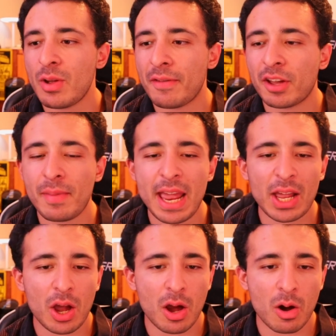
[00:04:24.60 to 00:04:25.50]
we have
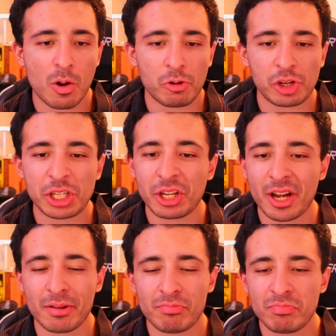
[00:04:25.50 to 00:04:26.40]
Kimiko. She's
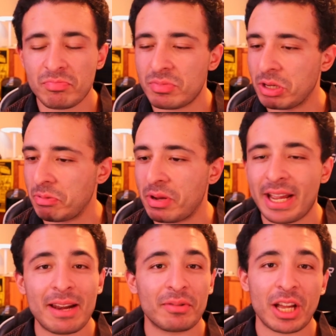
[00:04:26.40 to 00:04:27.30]
good.
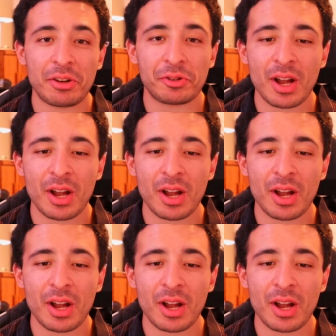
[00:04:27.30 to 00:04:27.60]
Again, cut and